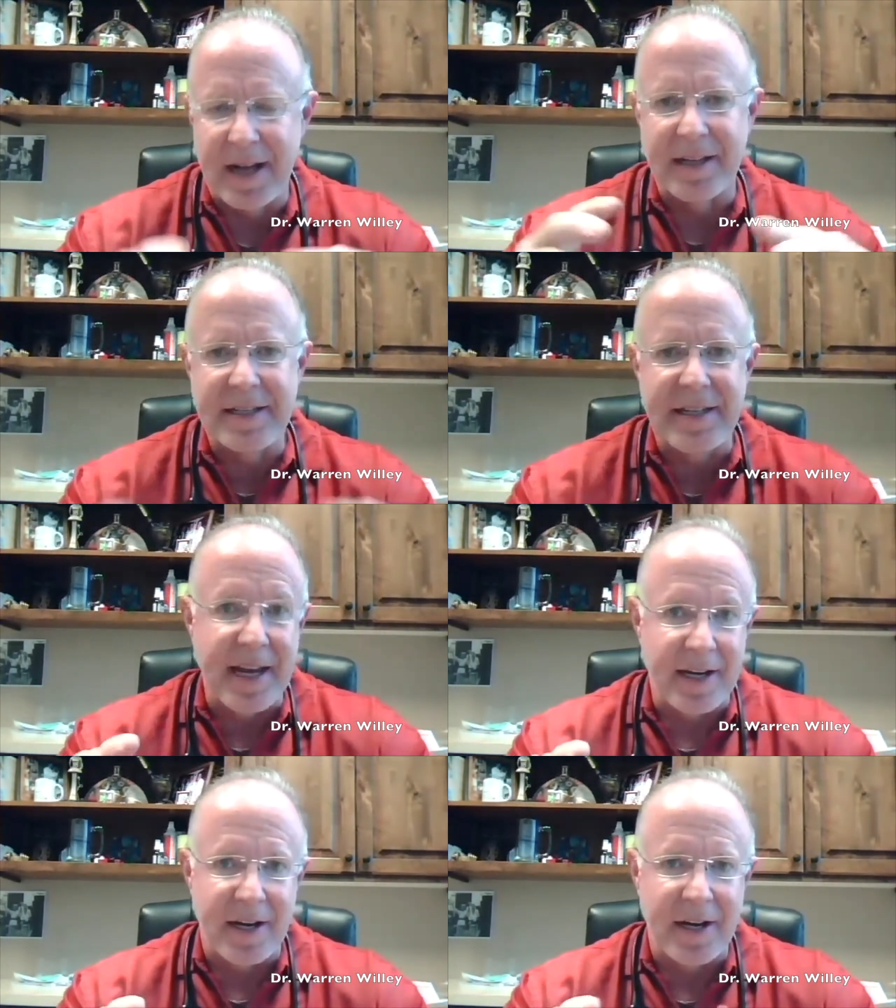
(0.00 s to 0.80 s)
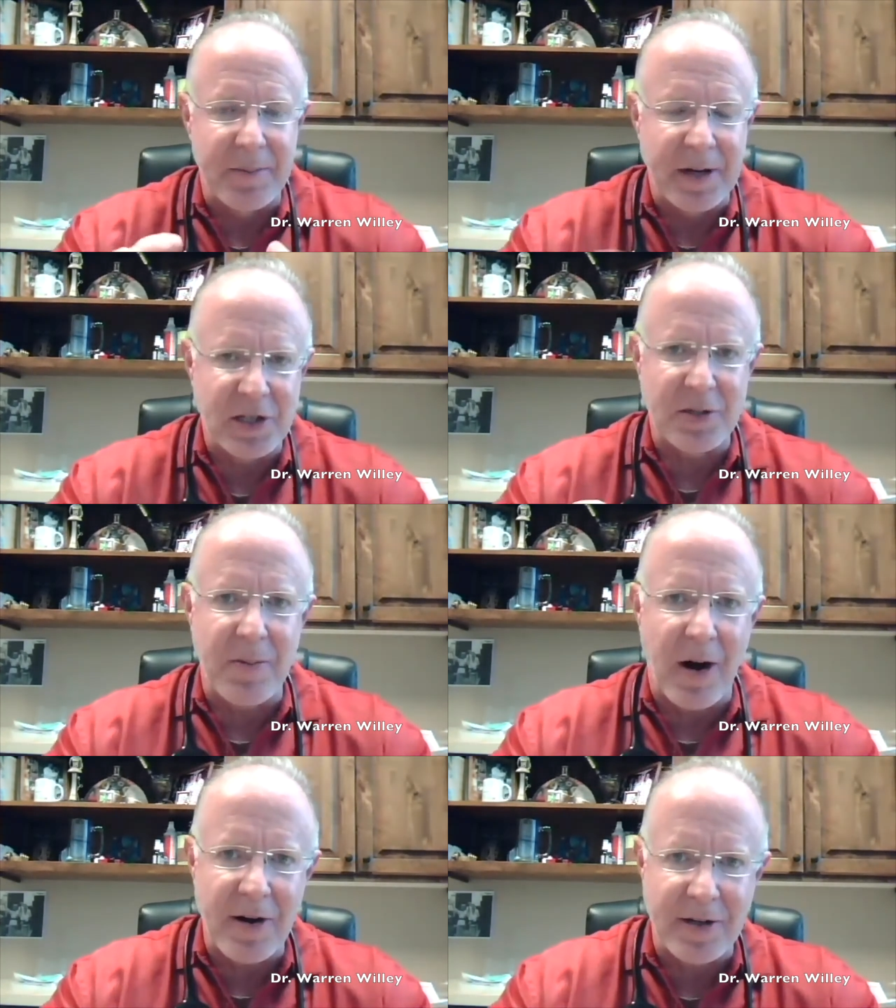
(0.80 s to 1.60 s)
Now let's say a much
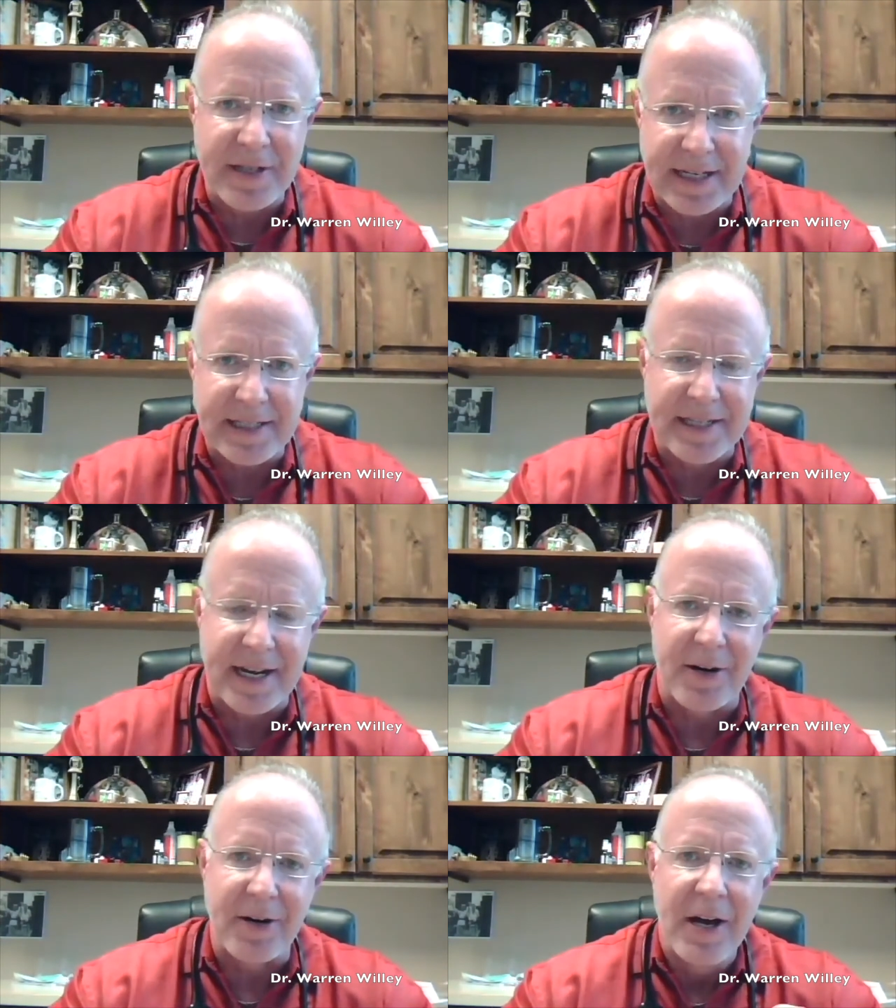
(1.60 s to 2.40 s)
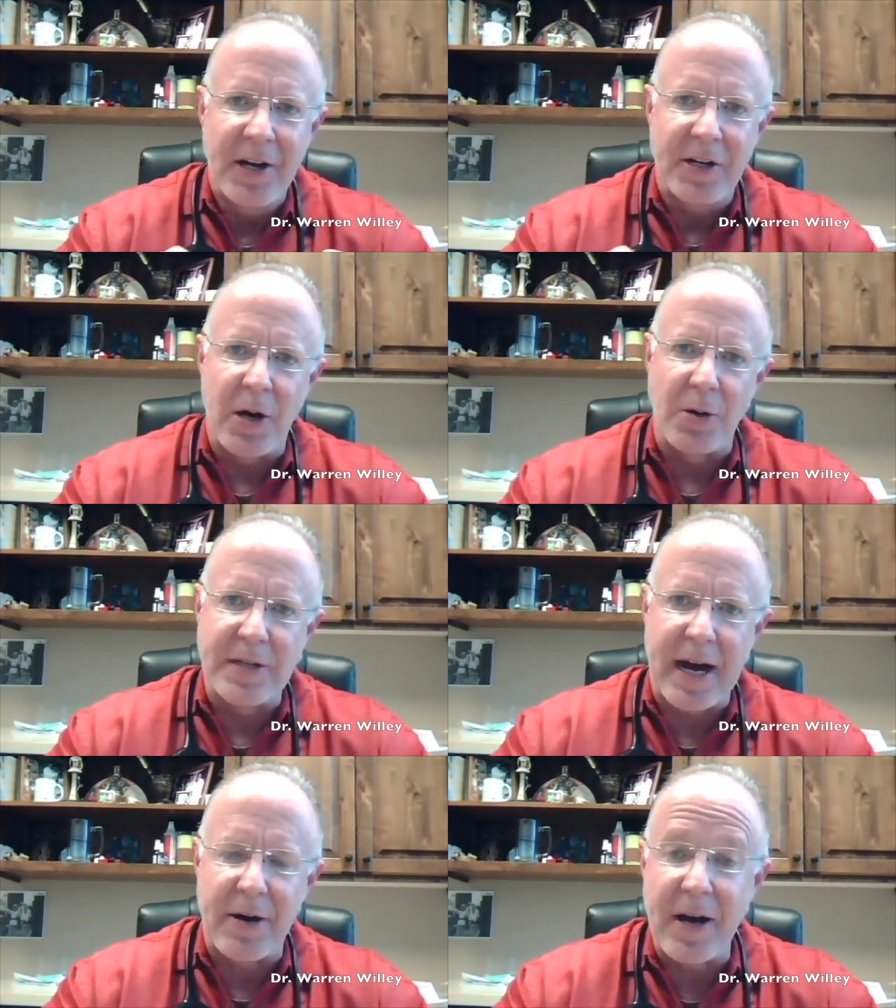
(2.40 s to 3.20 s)
smarter T cell
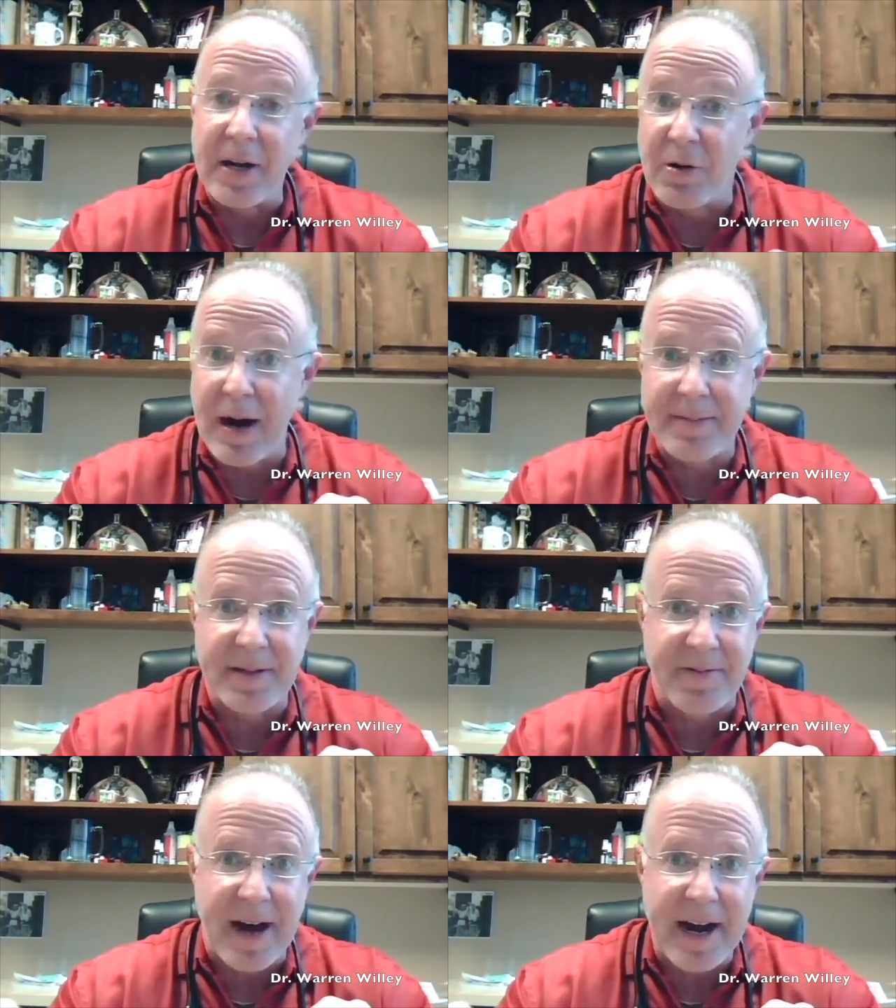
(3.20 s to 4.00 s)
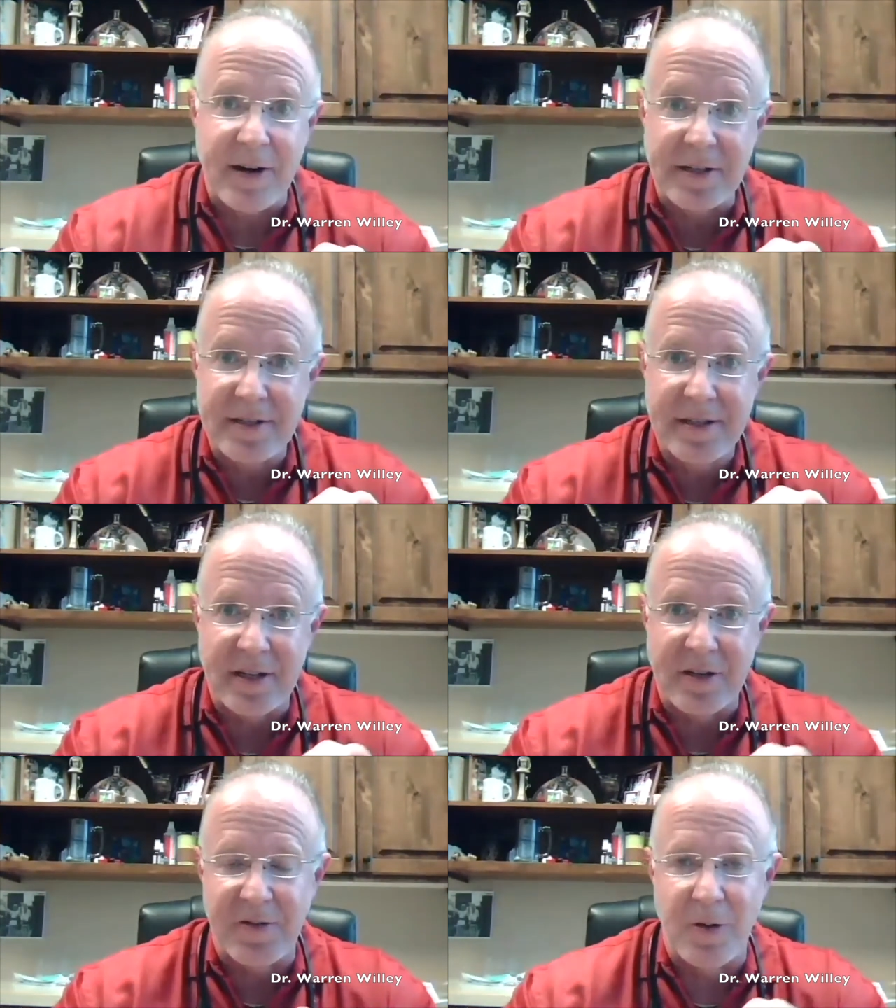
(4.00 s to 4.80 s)
goes out and grabs a virus
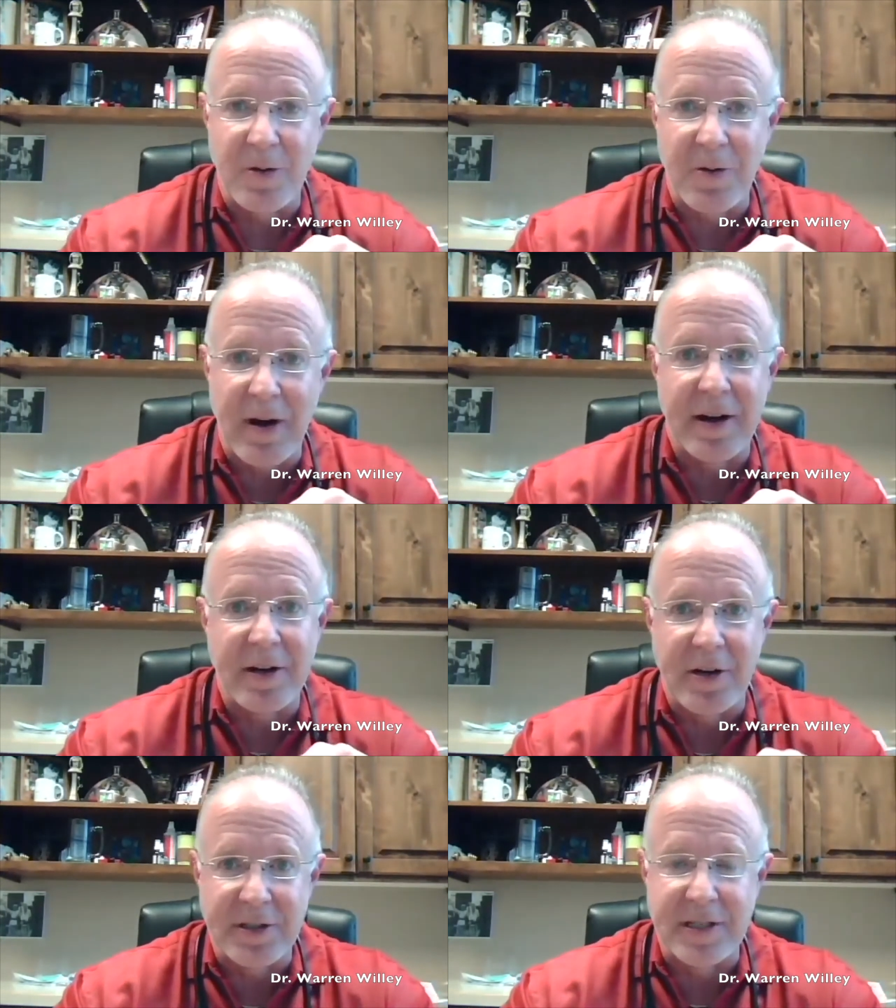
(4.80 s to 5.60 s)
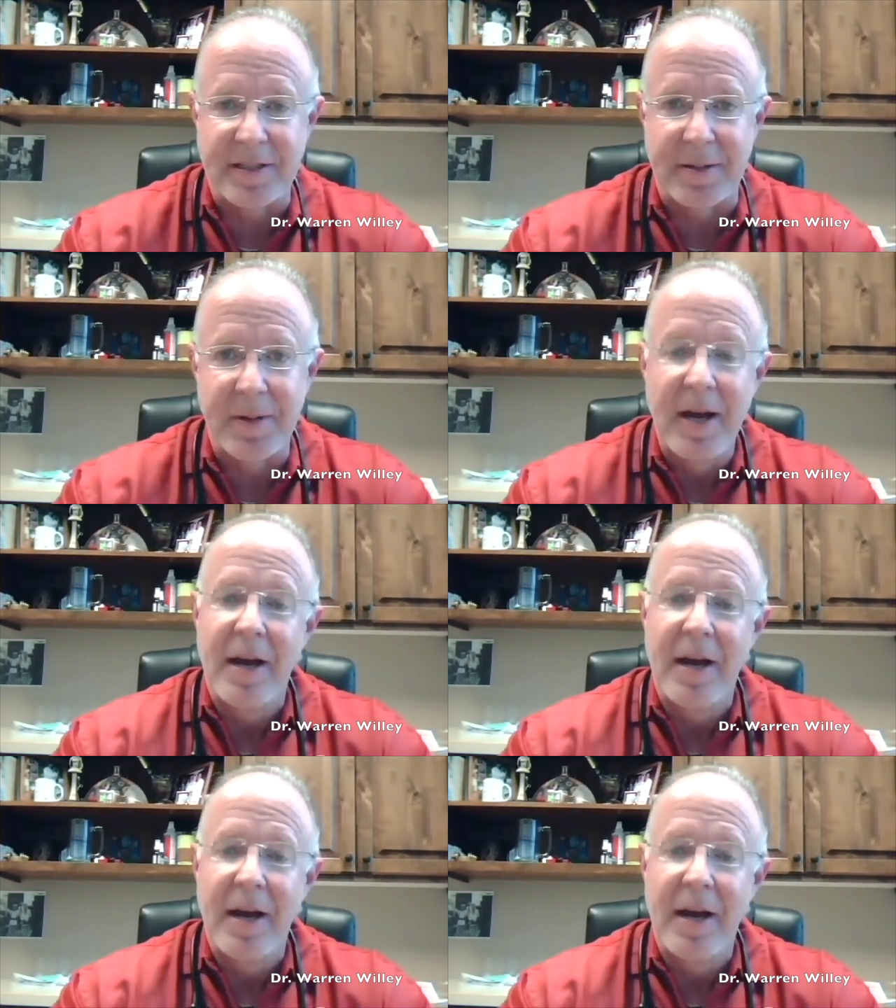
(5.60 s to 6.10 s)
that's floating around in your system,